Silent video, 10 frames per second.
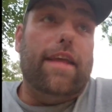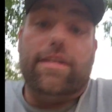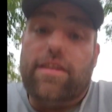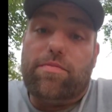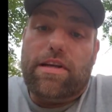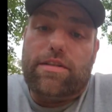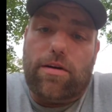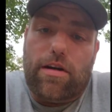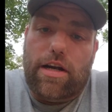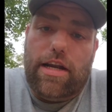that's just my
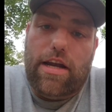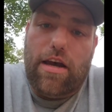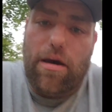story